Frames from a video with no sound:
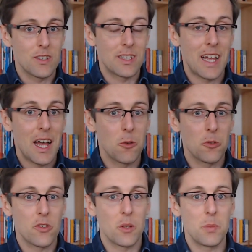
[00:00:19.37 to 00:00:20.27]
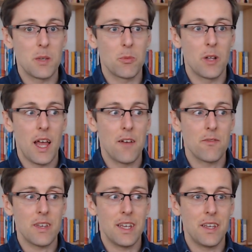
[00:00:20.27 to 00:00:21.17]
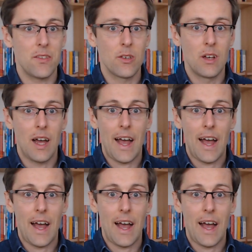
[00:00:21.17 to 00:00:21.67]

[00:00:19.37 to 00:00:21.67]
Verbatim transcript: and doubts that people have is,